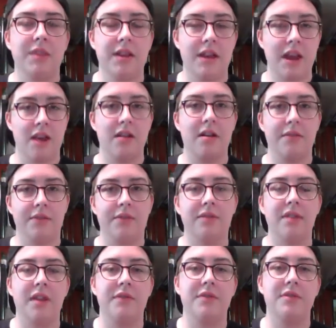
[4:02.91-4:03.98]
care of
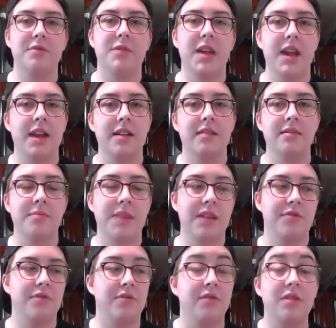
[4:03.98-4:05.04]
yourself as you can to make
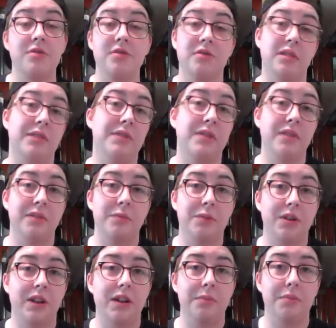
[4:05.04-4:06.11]
sure that your liver is
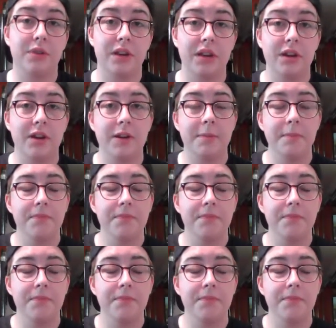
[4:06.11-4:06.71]
working pretty good.